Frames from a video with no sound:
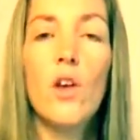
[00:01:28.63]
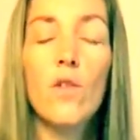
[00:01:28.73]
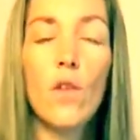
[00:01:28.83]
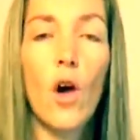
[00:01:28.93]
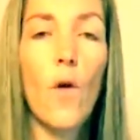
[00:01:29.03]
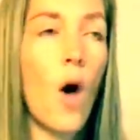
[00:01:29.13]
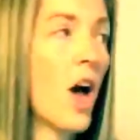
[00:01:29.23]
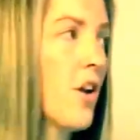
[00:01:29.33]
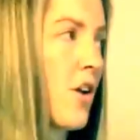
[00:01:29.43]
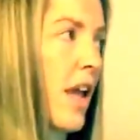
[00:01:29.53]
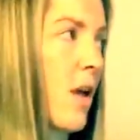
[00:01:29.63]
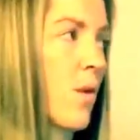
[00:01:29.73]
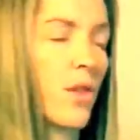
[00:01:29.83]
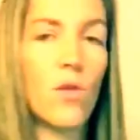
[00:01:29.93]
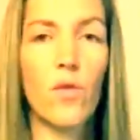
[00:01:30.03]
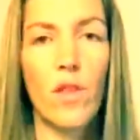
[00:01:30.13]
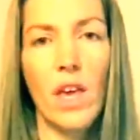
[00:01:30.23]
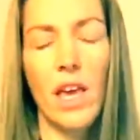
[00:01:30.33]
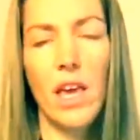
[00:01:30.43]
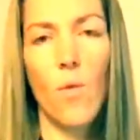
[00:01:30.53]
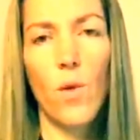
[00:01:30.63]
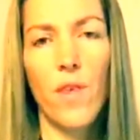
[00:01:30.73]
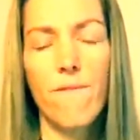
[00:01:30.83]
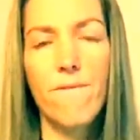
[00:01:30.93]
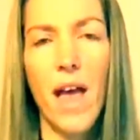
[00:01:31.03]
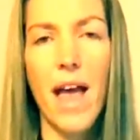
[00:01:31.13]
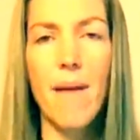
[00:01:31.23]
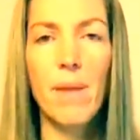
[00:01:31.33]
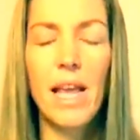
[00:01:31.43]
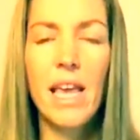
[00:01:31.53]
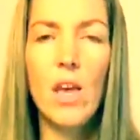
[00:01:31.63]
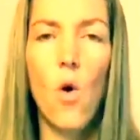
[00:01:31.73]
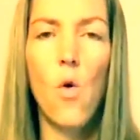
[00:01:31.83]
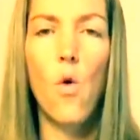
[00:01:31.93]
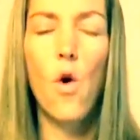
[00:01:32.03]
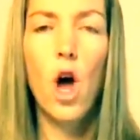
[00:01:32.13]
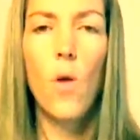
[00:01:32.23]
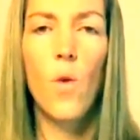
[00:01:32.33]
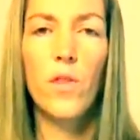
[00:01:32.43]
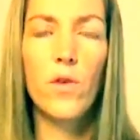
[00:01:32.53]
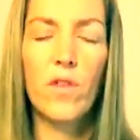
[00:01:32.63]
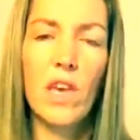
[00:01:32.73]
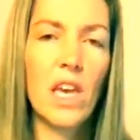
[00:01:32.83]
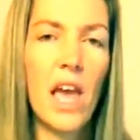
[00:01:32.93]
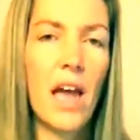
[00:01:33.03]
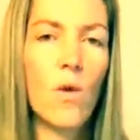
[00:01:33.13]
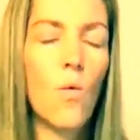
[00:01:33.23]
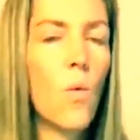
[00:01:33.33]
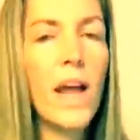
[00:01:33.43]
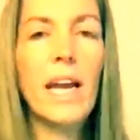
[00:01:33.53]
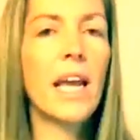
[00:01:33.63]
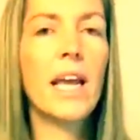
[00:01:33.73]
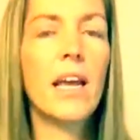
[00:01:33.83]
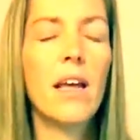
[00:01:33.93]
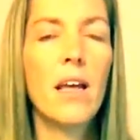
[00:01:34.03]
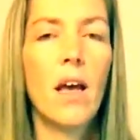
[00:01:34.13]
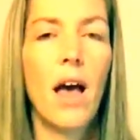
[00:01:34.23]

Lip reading: So I don't care whether you're singing with a family or whether you're singing at a wedding,